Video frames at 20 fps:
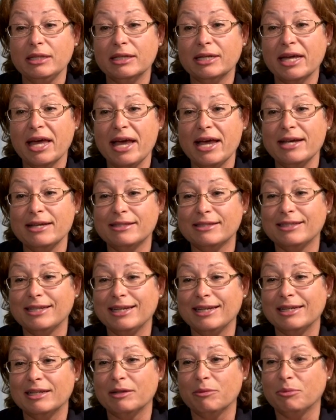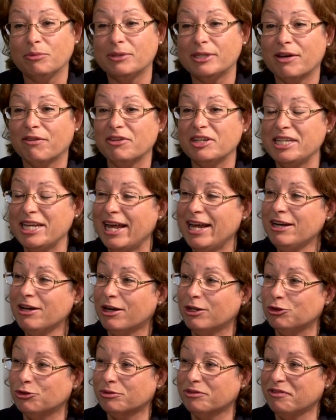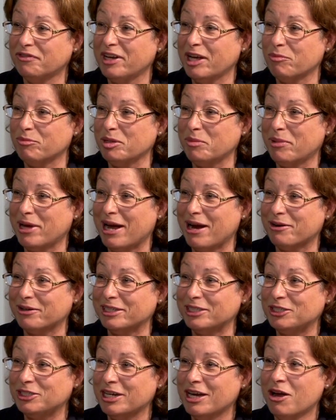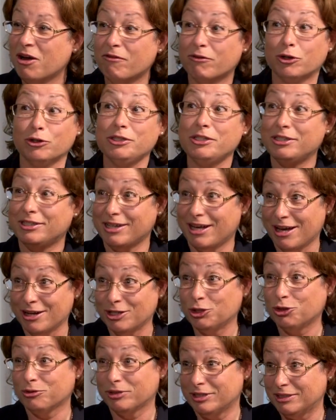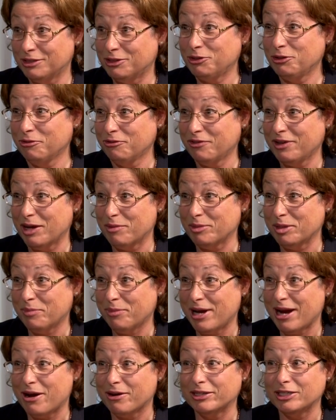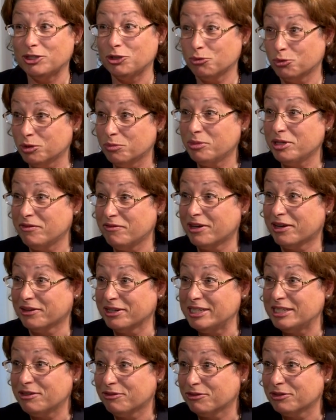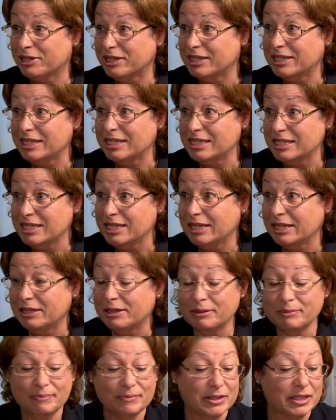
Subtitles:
the case in a 7,800 family parish versus a 102 family parish would be very different indeed.